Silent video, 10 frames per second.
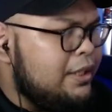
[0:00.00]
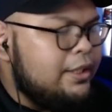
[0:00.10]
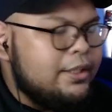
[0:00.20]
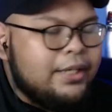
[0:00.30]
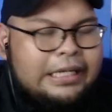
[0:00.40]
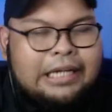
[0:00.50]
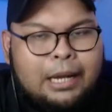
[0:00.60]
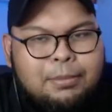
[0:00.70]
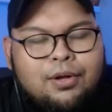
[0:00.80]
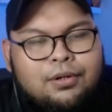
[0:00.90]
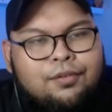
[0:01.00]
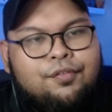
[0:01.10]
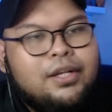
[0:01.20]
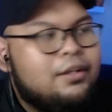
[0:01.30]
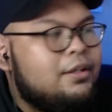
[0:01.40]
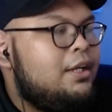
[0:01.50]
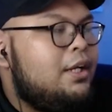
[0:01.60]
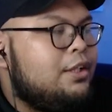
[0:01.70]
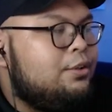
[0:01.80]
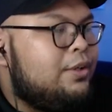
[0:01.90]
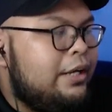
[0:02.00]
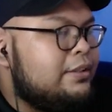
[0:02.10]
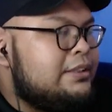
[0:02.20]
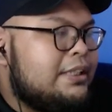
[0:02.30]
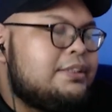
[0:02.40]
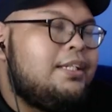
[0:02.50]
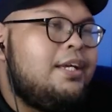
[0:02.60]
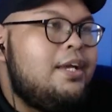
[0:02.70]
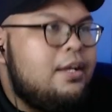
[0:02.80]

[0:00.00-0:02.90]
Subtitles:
leader and Nami on the field to kind of just